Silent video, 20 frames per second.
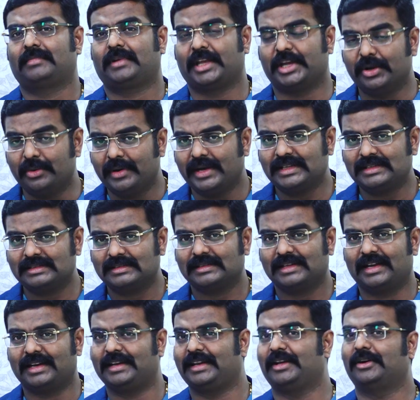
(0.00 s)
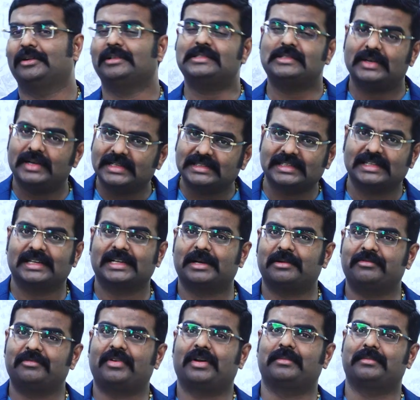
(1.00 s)
US and he also has
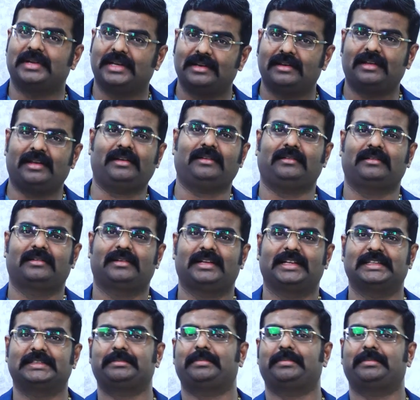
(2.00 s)
income from India, he's